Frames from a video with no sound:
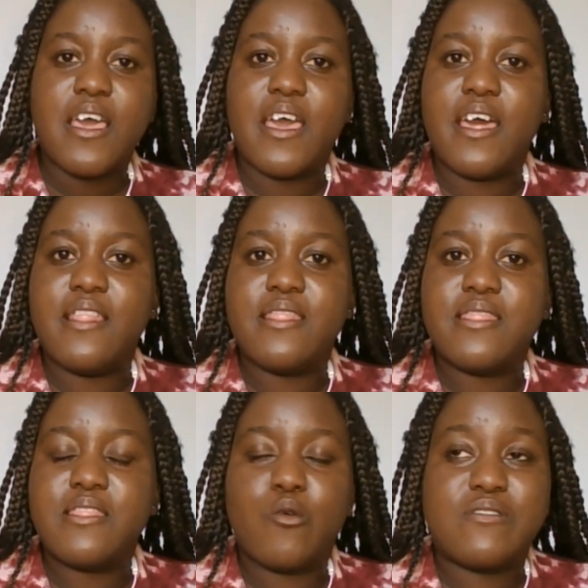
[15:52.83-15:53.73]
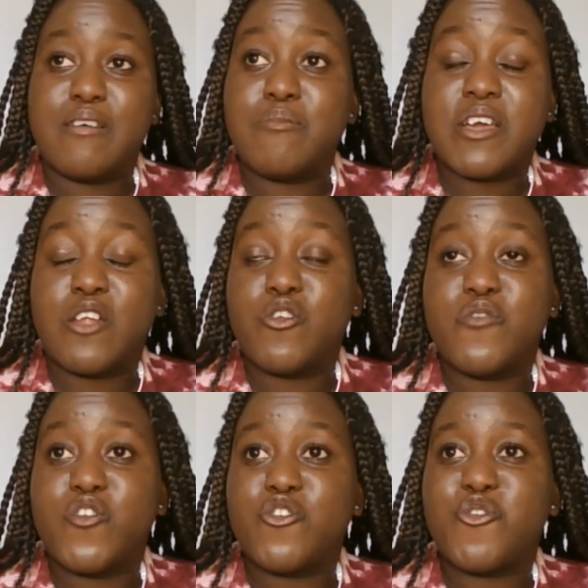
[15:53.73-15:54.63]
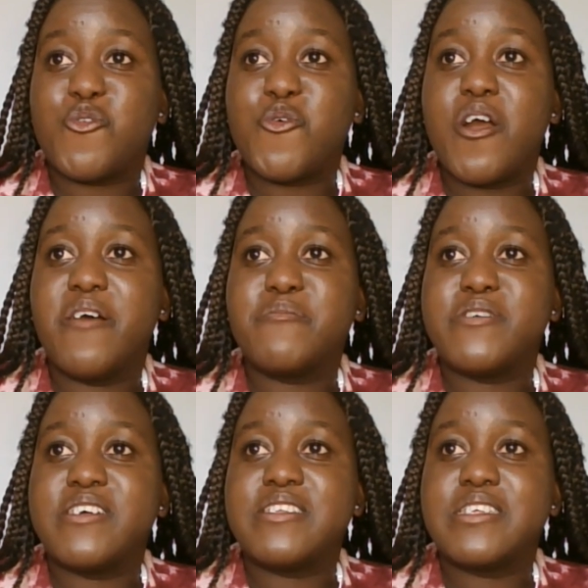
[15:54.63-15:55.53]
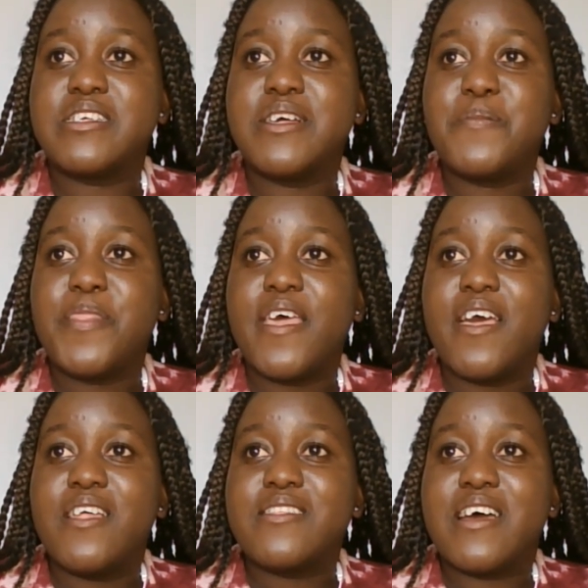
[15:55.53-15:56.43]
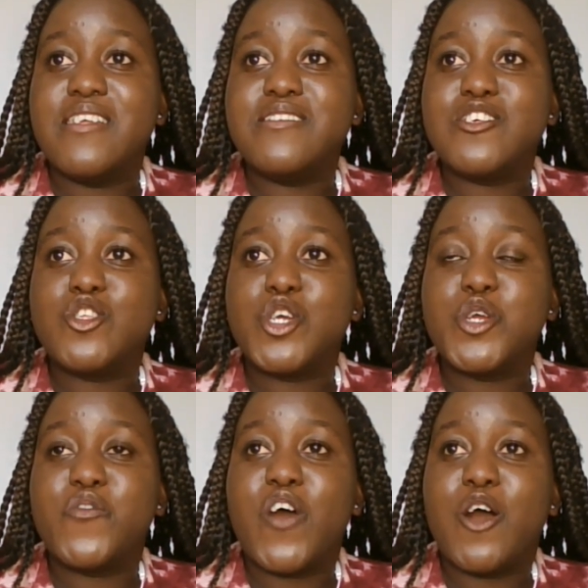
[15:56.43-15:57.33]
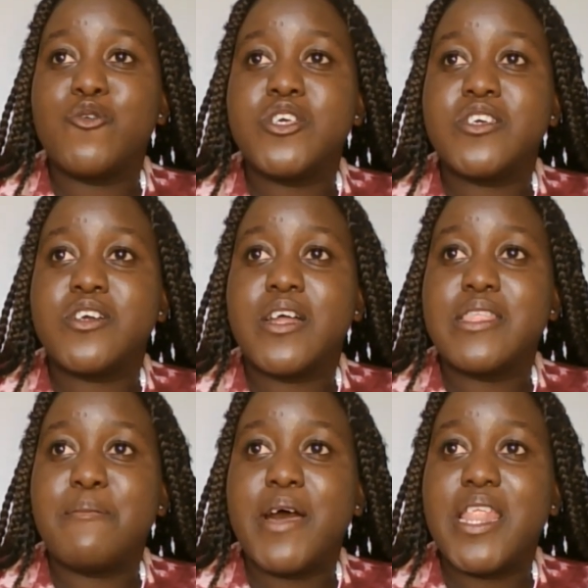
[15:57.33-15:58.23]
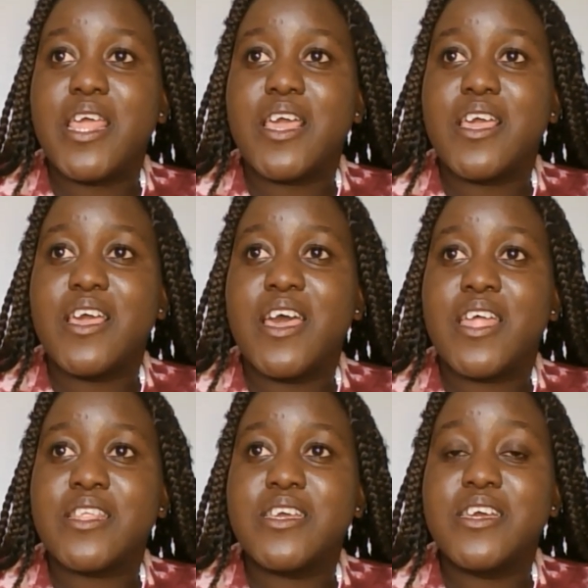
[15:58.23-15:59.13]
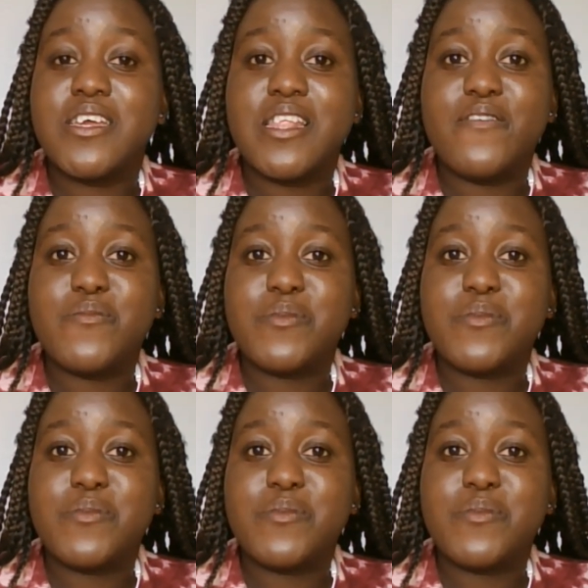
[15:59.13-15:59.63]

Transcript: And or something. I don't even know. But that is the story of how he got the money. And he left